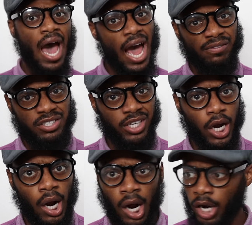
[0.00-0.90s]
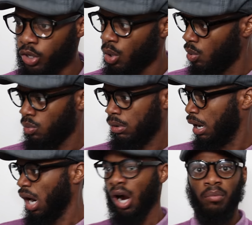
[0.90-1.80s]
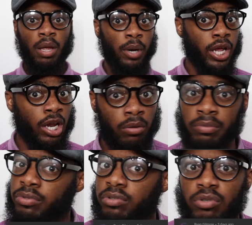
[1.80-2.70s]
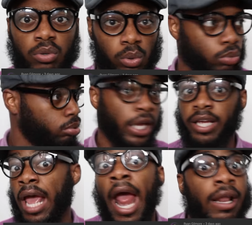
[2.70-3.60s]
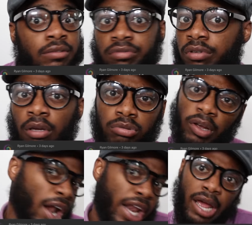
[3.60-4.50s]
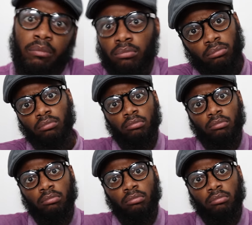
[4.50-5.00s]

have to say, M&M's, you know, Kit Kats, stuff like that.